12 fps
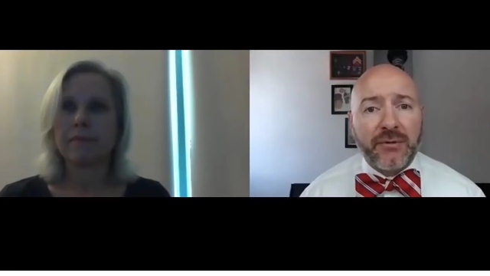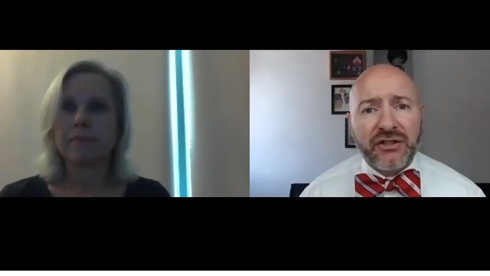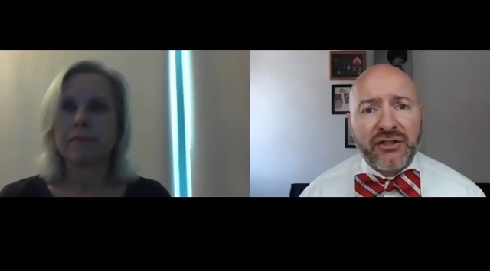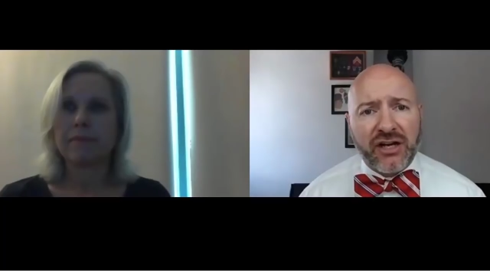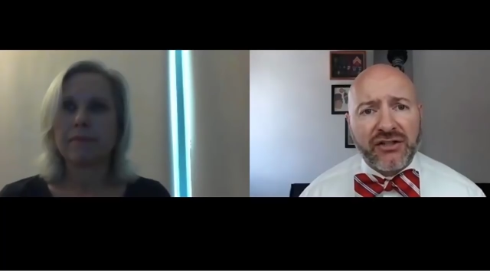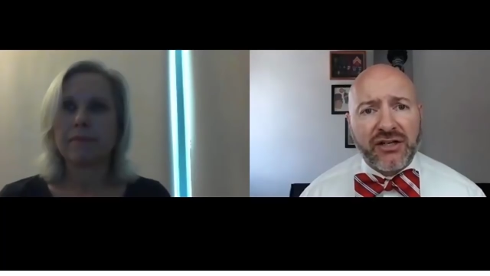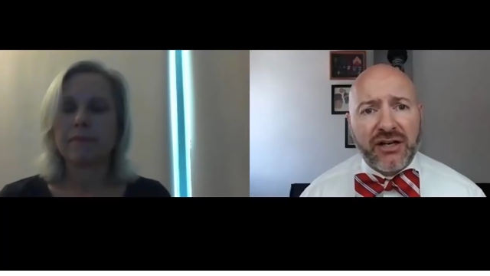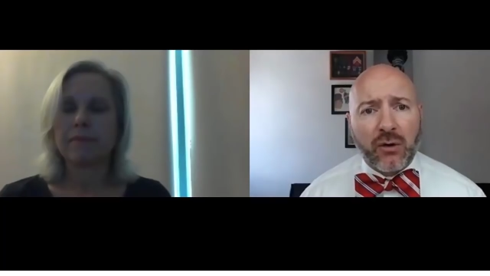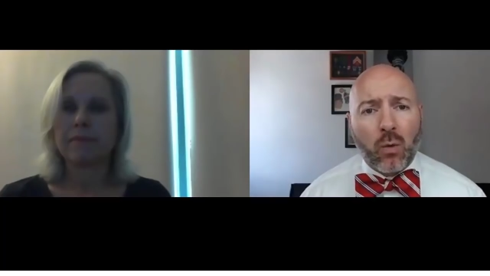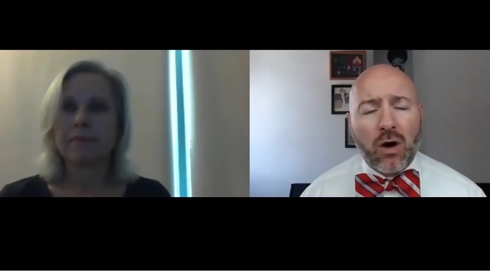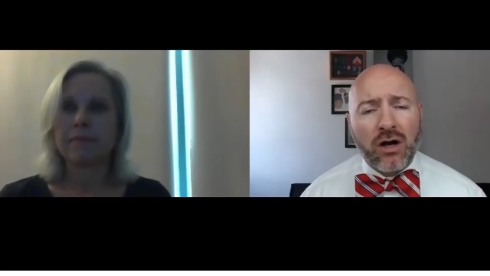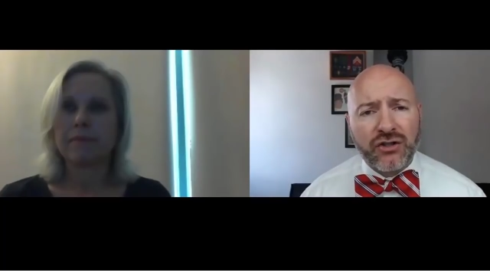Speaker 1: been changing in
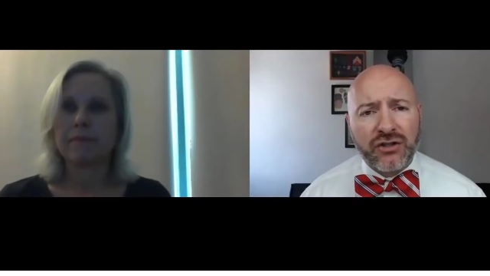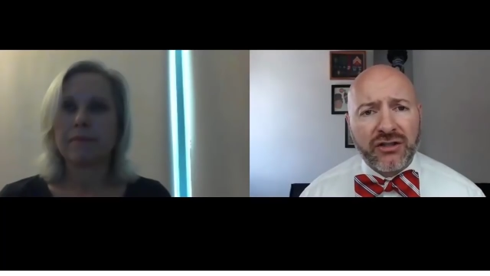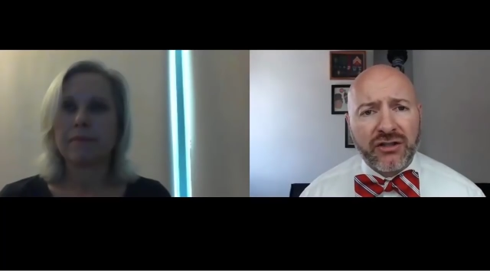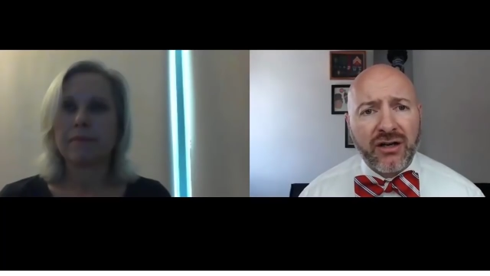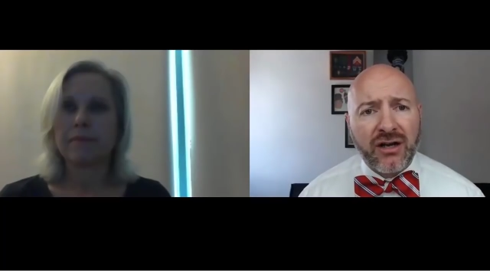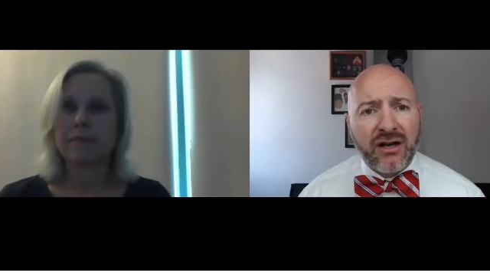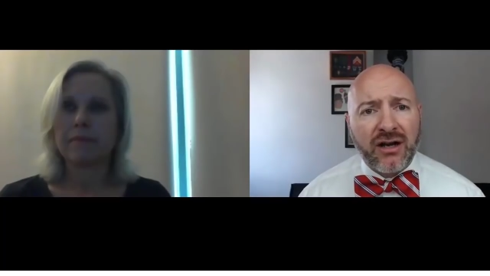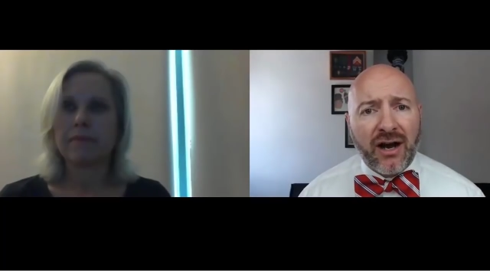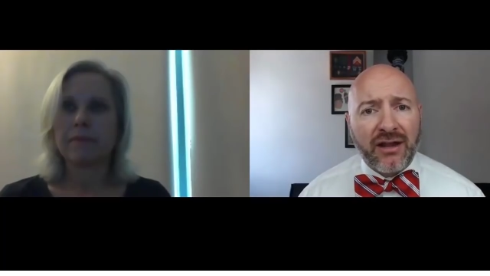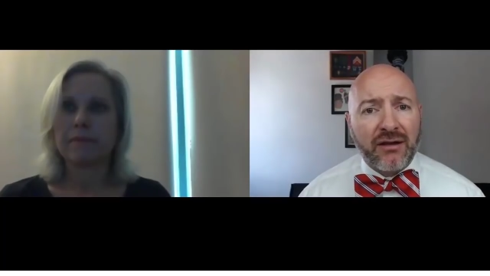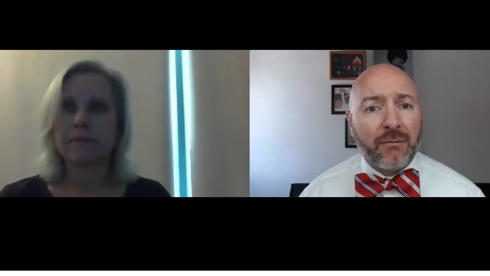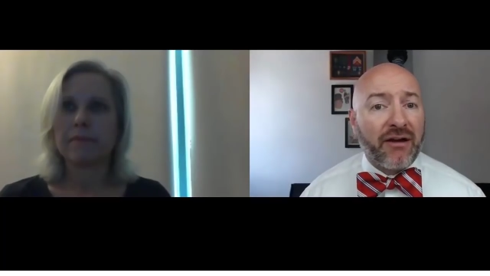Washington
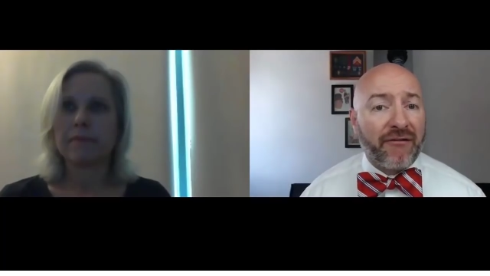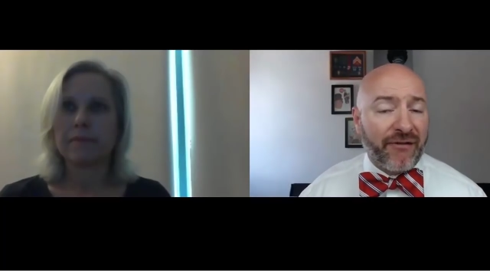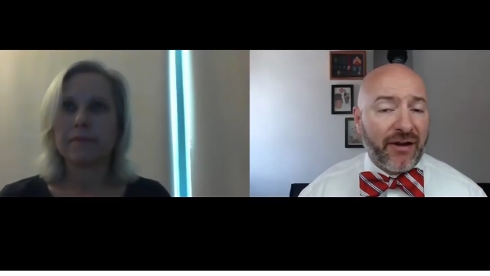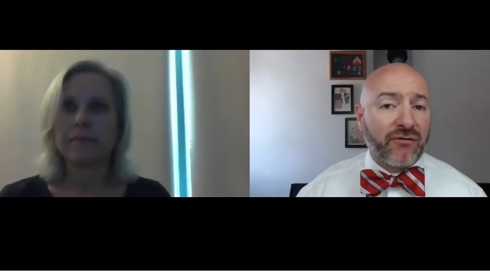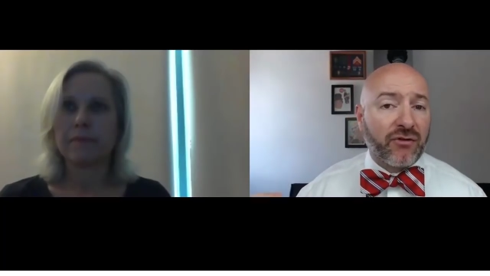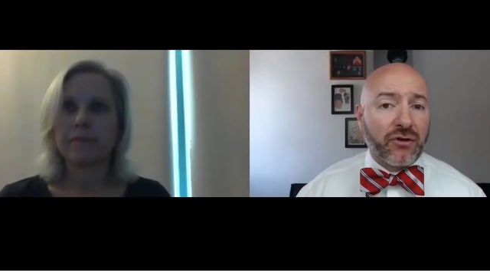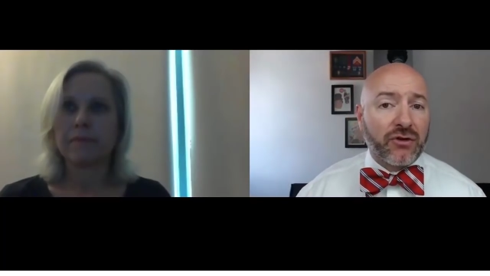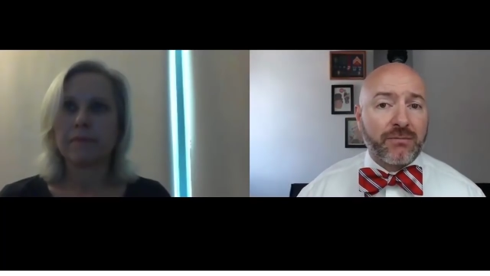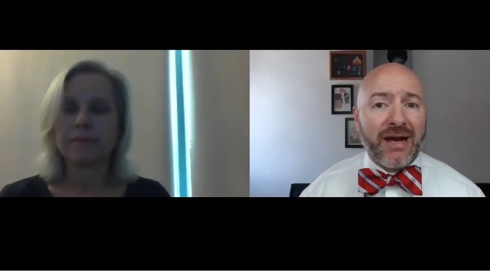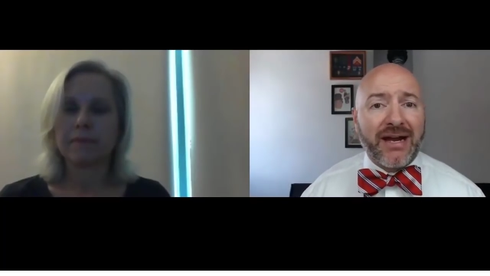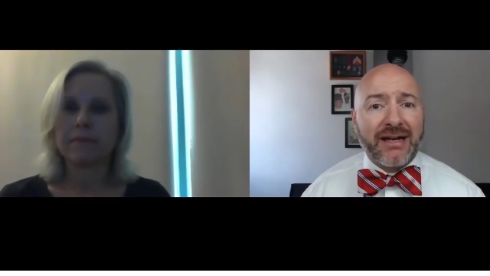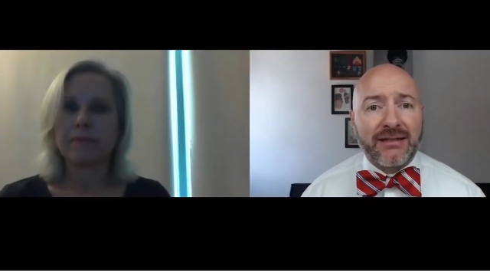that might favor those
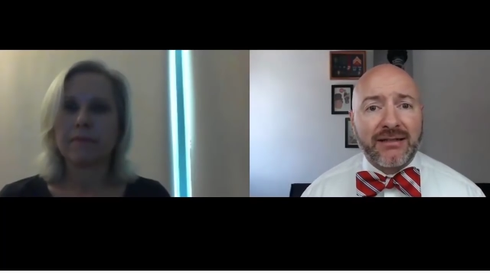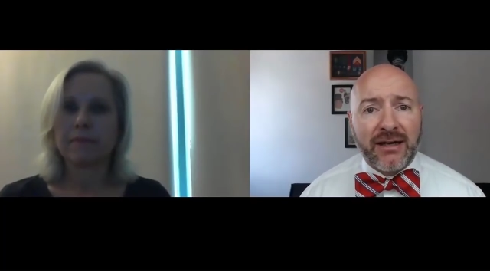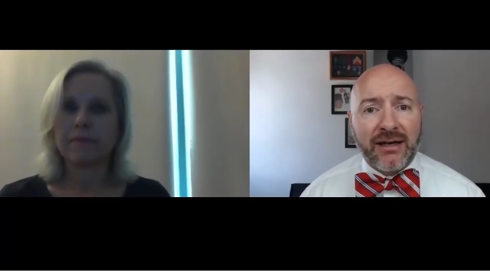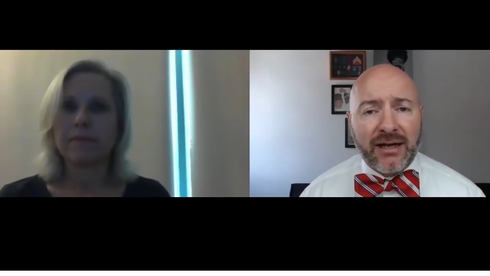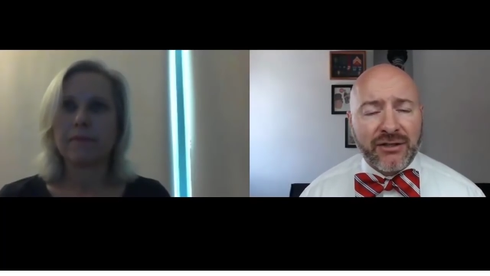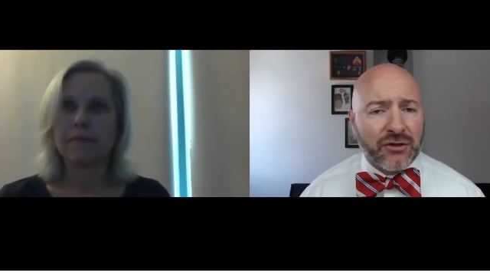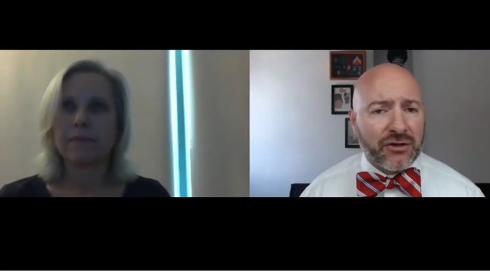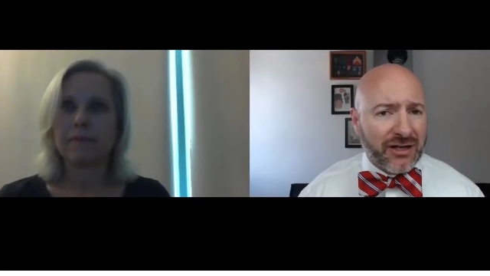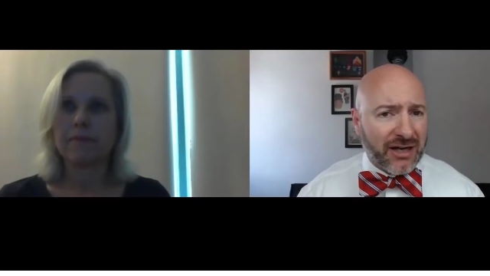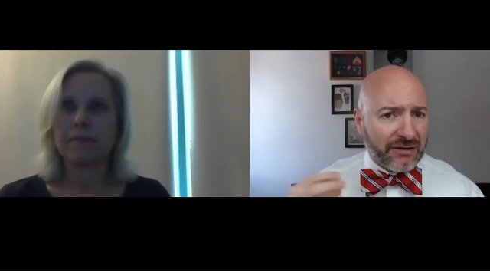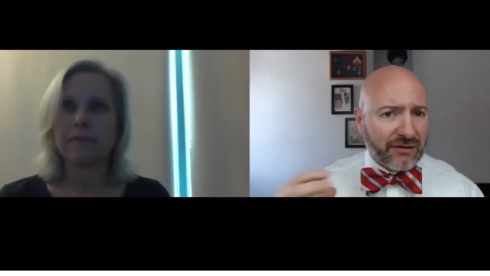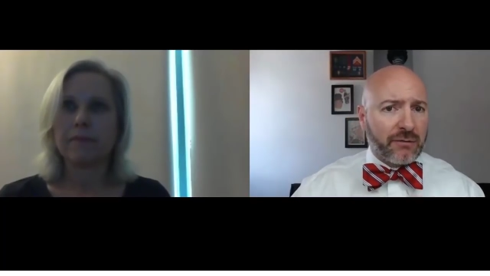banks. And so you
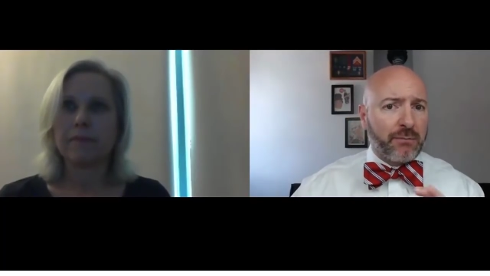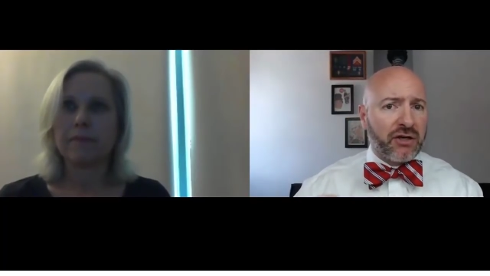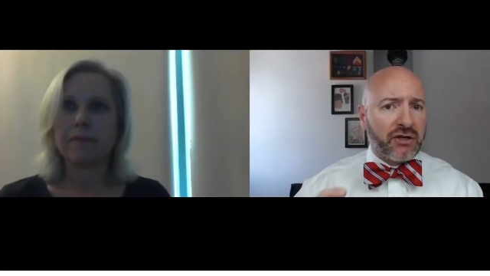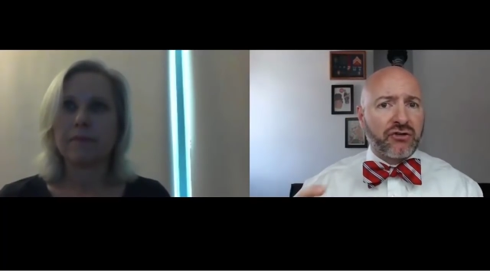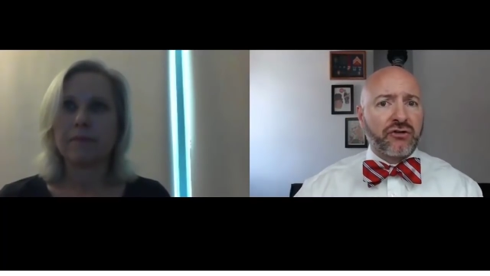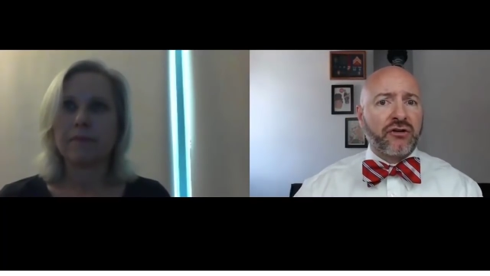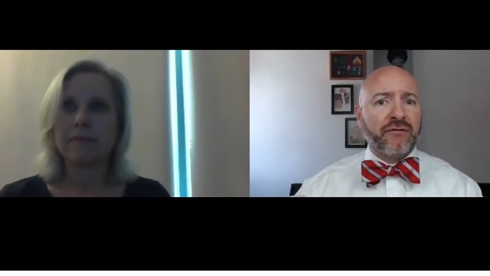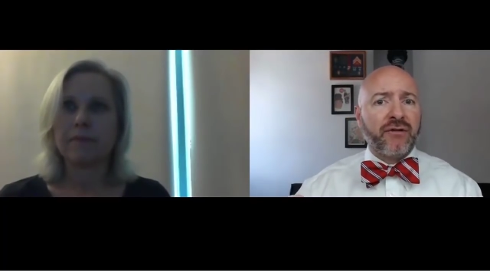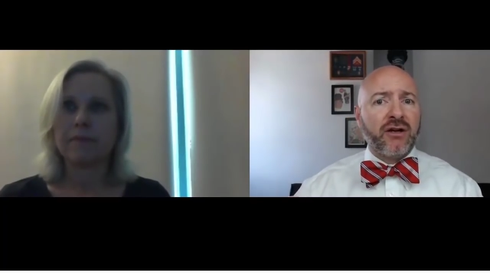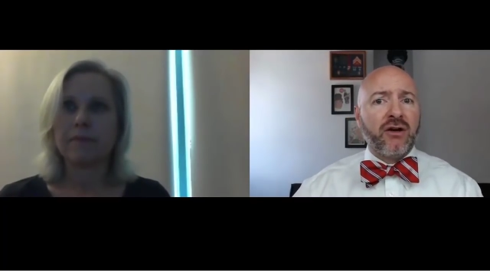kind of get a picture of